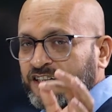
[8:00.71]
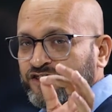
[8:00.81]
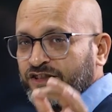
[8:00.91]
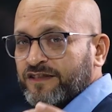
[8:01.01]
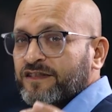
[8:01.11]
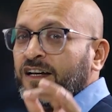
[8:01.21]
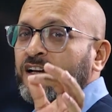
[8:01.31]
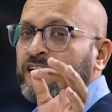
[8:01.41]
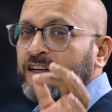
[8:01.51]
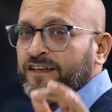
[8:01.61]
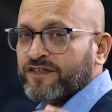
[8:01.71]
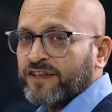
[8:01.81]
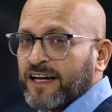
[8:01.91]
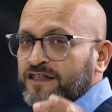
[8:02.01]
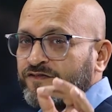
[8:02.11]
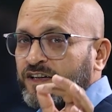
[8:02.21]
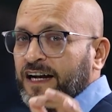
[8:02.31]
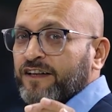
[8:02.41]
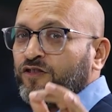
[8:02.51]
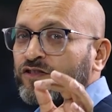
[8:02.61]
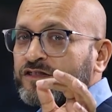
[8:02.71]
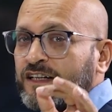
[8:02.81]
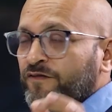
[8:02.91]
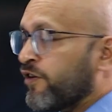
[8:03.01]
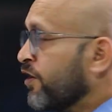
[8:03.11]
changes heat transfer at constant